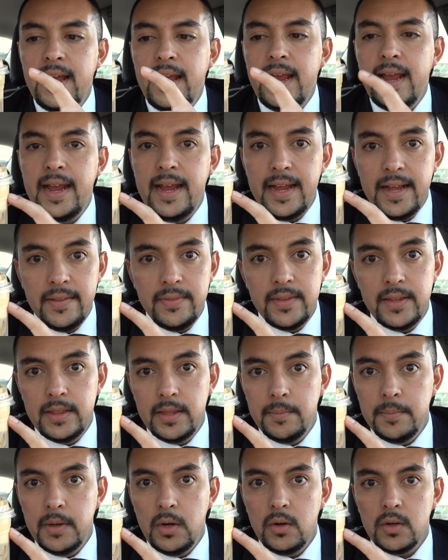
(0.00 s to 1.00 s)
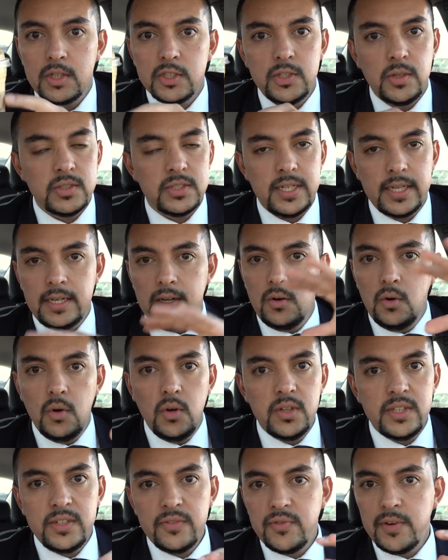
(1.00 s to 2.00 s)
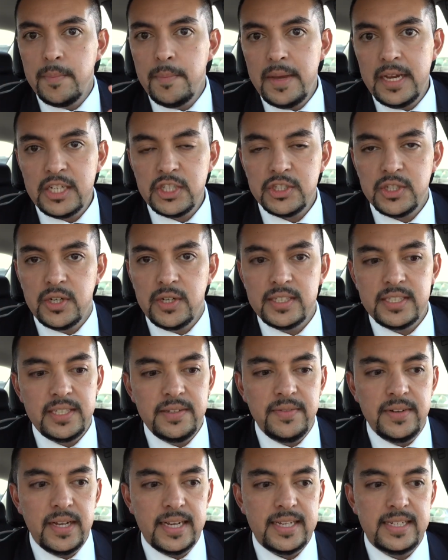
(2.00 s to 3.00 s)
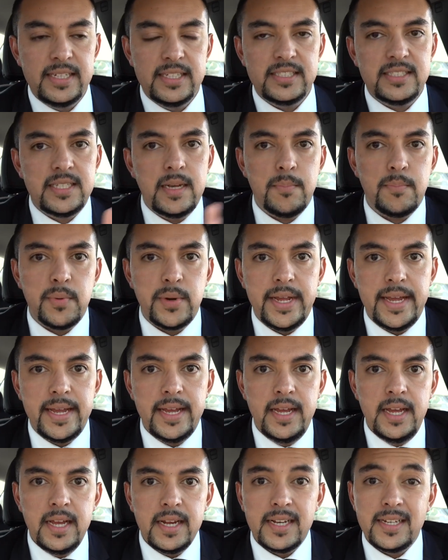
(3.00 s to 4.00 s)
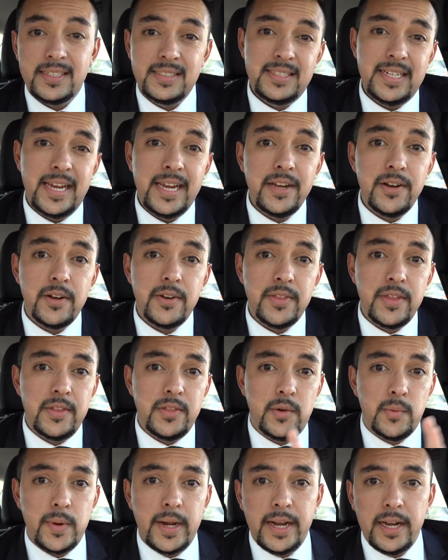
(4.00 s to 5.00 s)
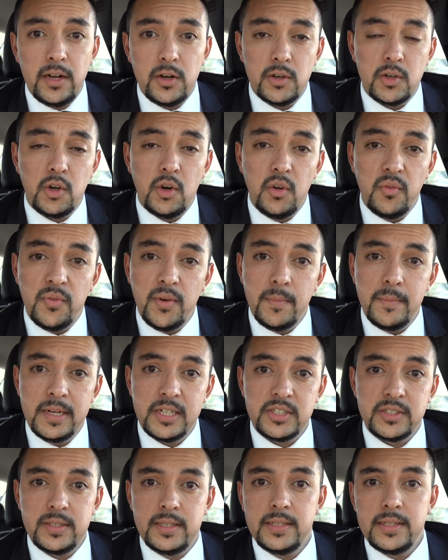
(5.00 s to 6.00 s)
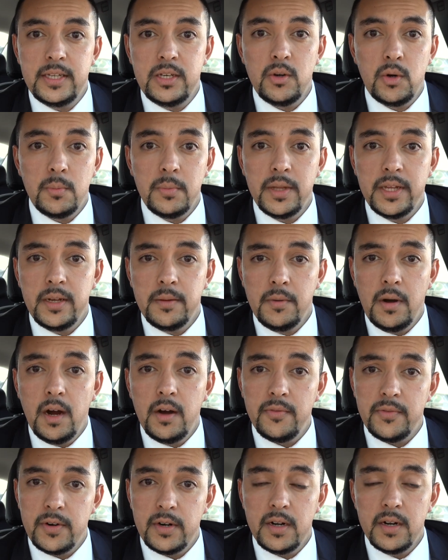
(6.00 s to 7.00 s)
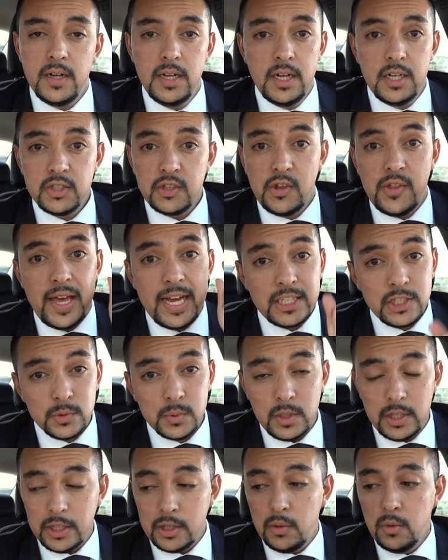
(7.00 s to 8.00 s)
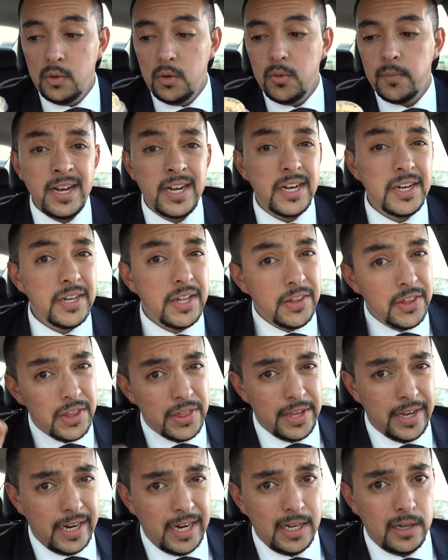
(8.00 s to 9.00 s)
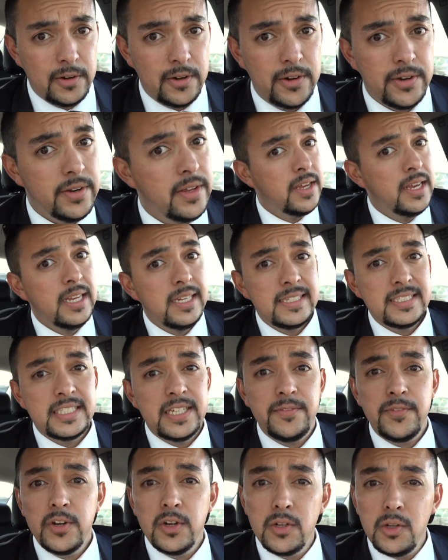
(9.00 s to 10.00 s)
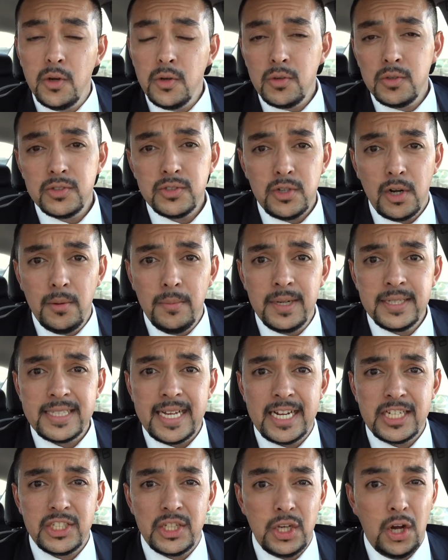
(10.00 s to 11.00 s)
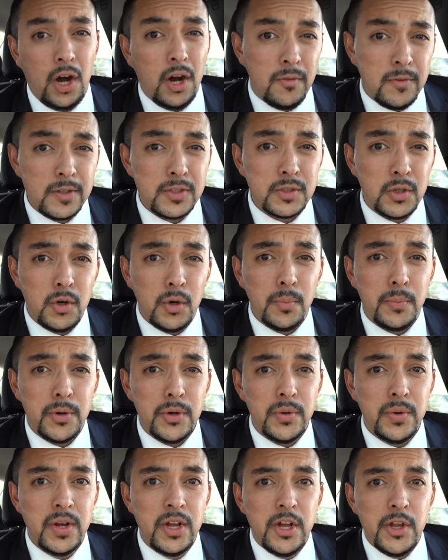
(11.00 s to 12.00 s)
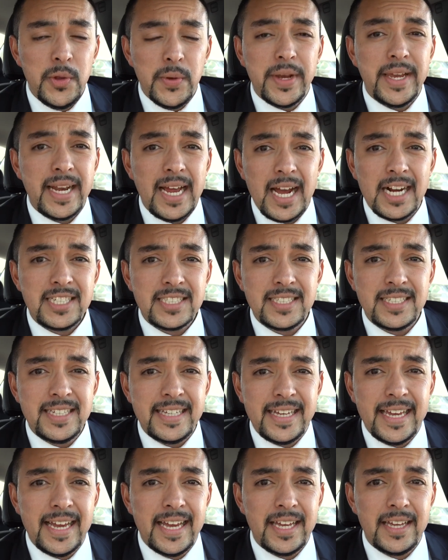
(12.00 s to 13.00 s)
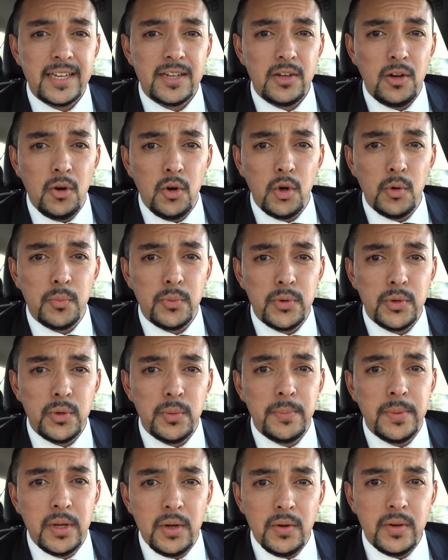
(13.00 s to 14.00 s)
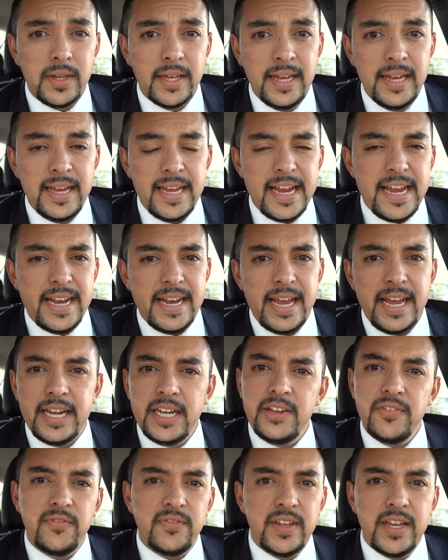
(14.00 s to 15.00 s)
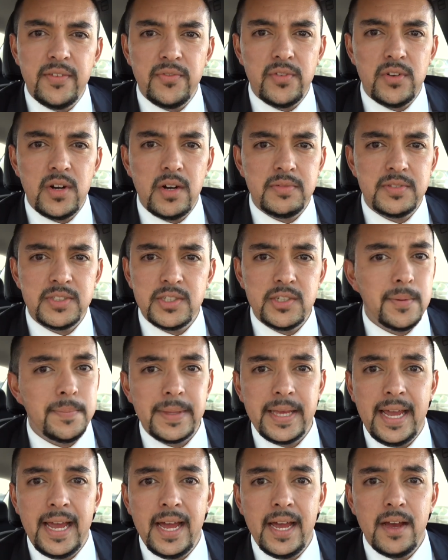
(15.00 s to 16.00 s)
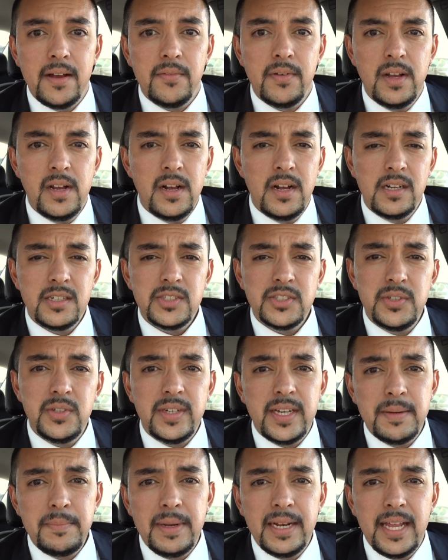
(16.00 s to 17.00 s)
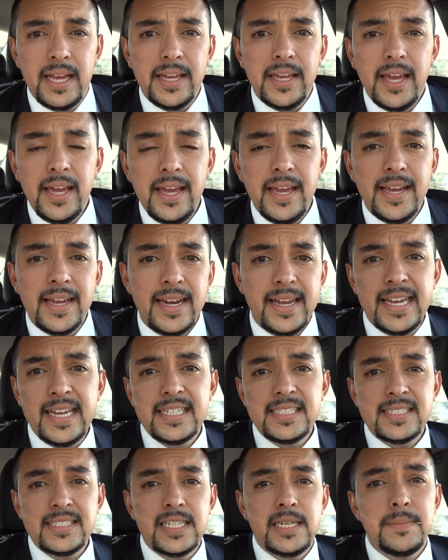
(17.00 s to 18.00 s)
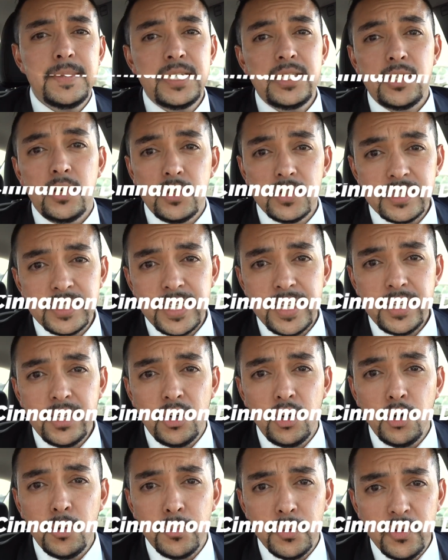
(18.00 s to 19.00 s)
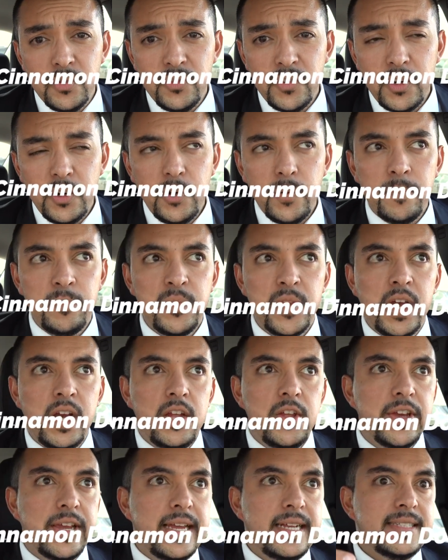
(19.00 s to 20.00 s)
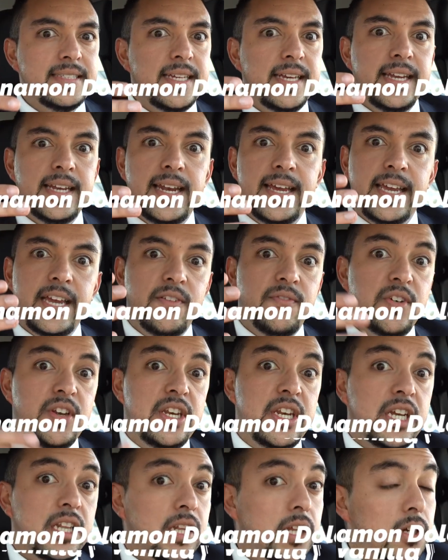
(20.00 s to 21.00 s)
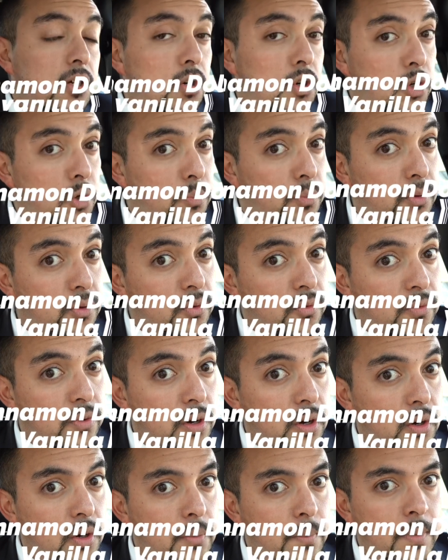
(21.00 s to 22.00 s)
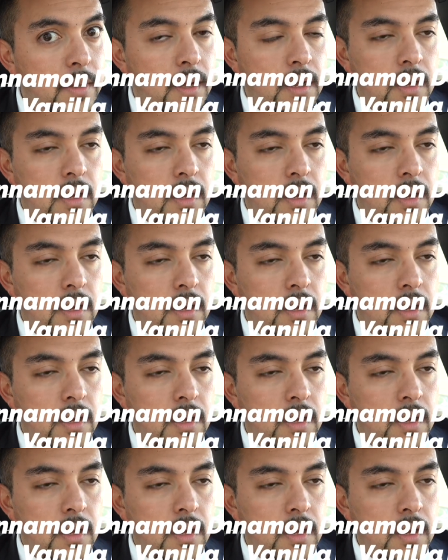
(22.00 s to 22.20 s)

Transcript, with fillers: and then the milk. So it's like a whole different mixture. It's even like in a separate container than the regular cold foam mixture that they normally offer. So that's really cool. another thing I learned is if your local Starbucks actually offers cold brew, you can actually get cold brew milk in any flavor of syrup they have. So you can be like, hey, can I get cinnamon dulce cold brew foam? You can say, can I get vanilla cold brew foam?